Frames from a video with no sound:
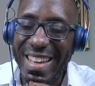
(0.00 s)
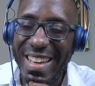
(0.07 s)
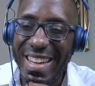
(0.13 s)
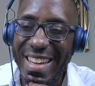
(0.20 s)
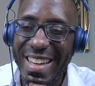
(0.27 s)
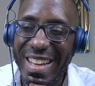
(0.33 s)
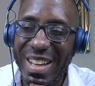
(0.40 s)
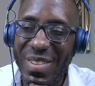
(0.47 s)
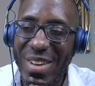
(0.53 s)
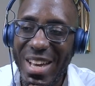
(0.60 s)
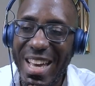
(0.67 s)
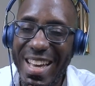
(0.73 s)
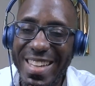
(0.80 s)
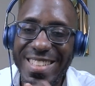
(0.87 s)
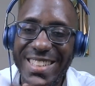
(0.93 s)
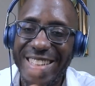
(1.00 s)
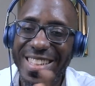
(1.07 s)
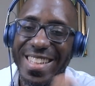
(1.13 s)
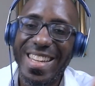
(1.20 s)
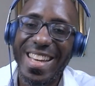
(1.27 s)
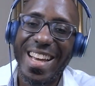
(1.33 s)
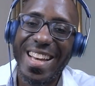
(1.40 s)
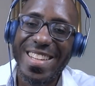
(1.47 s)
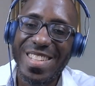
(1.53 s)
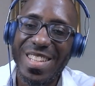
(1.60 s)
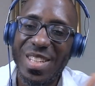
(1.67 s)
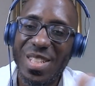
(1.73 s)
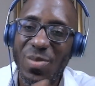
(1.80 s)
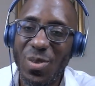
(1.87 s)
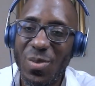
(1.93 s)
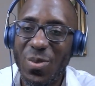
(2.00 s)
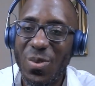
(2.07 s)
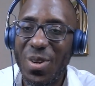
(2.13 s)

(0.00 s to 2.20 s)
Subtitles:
at, I actually didn't ask you this before,